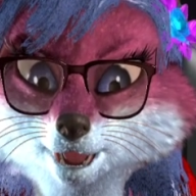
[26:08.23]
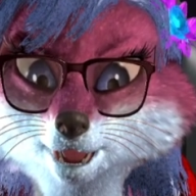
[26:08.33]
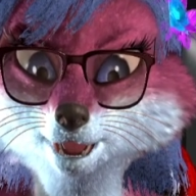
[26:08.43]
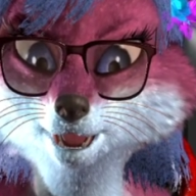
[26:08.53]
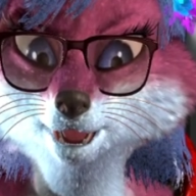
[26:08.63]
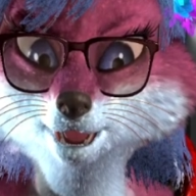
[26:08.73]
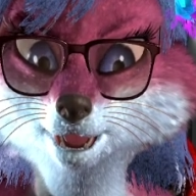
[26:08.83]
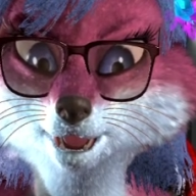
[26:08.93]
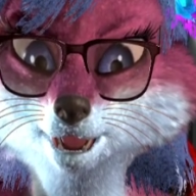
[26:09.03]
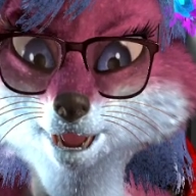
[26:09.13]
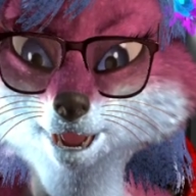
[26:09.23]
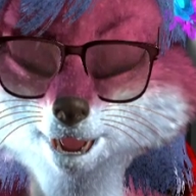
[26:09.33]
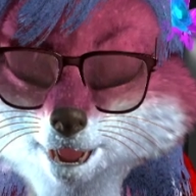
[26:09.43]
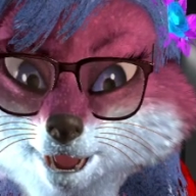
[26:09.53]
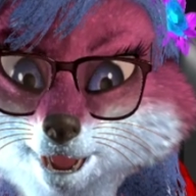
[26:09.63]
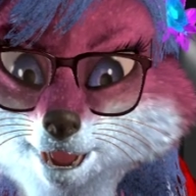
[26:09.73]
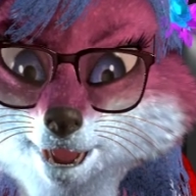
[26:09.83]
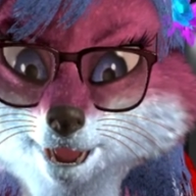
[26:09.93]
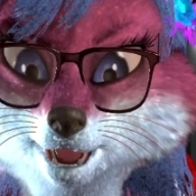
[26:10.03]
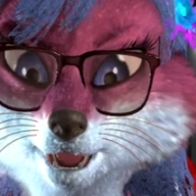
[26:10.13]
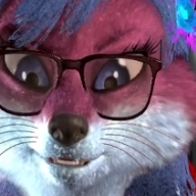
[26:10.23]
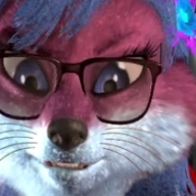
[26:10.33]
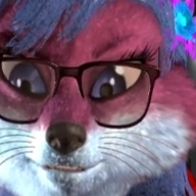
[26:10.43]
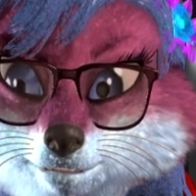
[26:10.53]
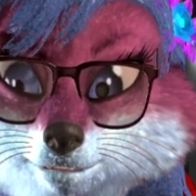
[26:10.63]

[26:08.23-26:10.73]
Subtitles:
on, I gotta hold my button and use the thing.